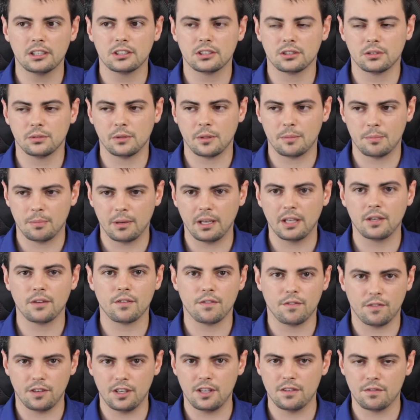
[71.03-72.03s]
so we pay the
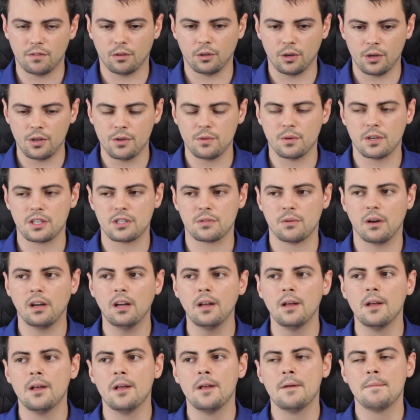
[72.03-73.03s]
fee for you as
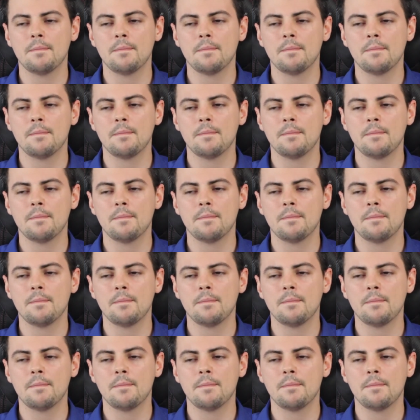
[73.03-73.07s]
well,